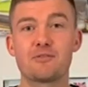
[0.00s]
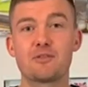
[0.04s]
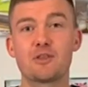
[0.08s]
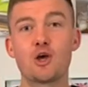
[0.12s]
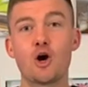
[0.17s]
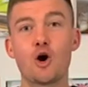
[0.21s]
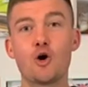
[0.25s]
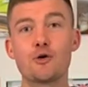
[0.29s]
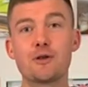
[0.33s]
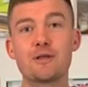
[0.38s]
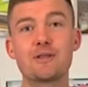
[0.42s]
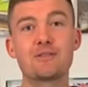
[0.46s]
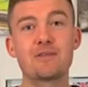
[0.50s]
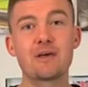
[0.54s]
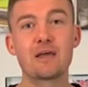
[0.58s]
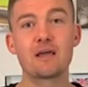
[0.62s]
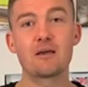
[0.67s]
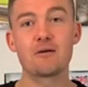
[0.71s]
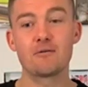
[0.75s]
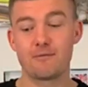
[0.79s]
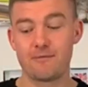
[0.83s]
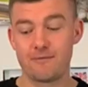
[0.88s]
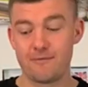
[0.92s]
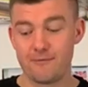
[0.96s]
The only
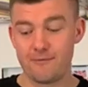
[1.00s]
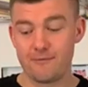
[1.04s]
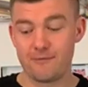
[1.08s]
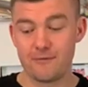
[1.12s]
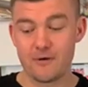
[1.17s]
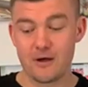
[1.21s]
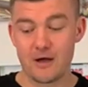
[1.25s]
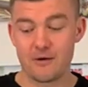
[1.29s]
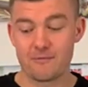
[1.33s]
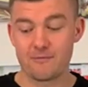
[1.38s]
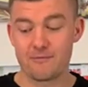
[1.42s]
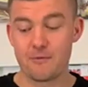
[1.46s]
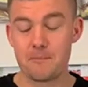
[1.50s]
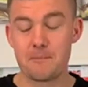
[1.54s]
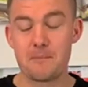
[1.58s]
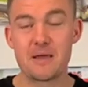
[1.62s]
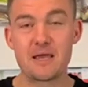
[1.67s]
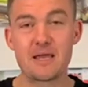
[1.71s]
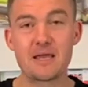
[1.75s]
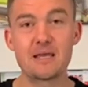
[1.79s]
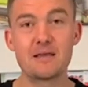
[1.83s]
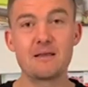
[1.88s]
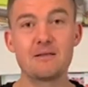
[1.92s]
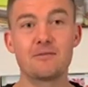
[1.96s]
thing for
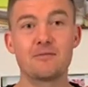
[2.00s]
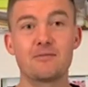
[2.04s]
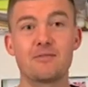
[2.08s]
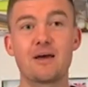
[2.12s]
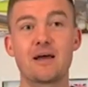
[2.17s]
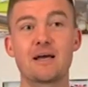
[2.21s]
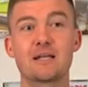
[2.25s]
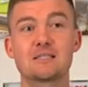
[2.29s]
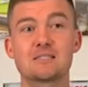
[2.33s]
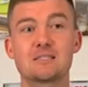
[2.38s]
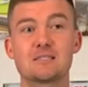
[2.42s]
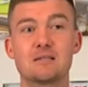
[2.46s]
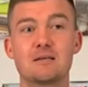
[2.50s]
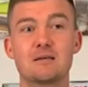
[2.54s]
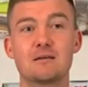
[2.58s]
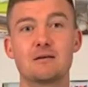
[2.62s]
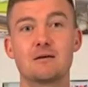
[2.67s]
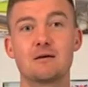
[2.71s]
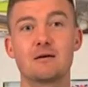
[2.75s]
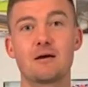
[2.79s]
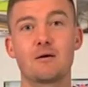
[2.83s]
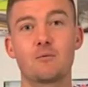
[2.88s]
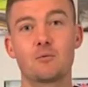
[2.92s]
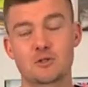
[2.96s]
me
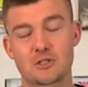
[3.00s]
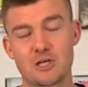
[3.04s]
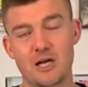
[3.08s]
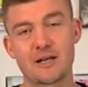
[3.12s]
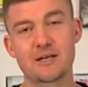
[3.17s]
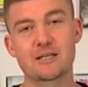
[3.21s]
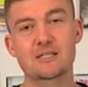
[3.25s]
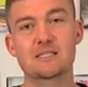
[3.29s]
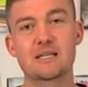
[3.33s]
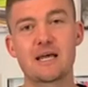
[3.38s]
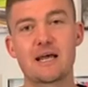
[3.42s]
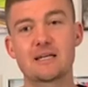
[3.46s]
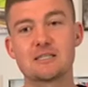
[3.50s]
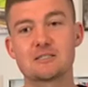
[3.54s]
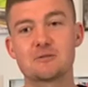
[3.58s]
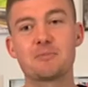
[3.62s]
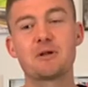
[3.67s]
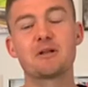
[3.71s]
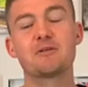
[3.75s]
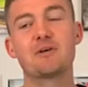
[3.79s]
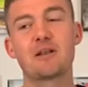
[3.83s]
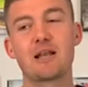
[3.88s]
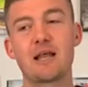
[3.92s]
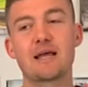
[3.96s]
which I understand is a
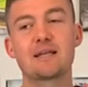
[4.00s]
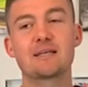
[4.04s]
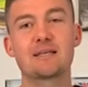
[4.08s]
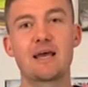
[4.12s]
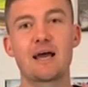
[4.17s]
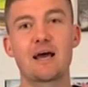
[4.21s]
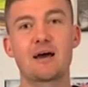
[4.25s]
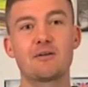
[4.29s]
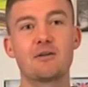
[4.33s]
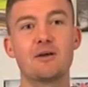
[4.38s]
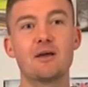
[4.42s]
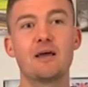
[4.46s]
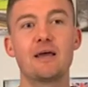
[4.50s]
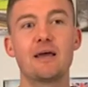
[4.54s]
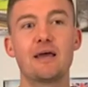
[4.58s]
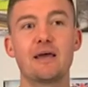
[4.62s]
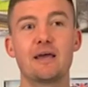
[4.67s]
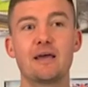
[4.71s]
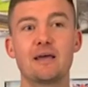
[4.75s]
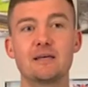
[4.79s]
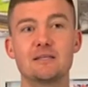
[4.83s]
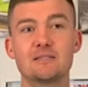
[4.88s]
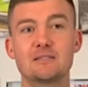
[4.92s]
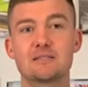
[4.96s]
bit of a letdown,
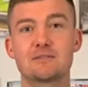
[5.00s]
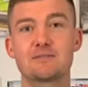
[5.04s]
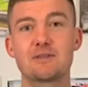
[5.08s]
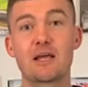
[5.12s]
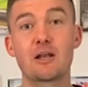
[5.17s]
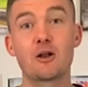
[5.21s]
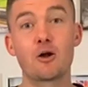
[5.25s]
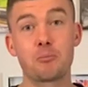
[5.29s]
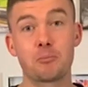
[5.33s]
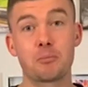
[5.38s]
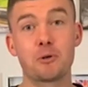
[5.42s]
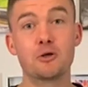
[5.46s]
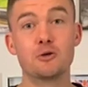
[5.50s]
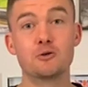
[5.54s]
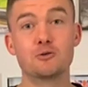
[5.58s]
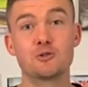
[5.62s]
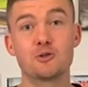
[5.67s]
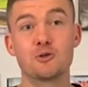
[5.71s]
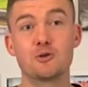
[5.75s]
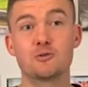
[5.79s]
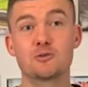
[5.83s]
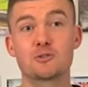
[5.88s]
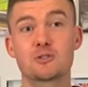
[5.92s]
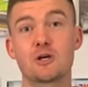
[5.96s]
is they're not
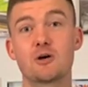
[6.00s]
Bluetooth.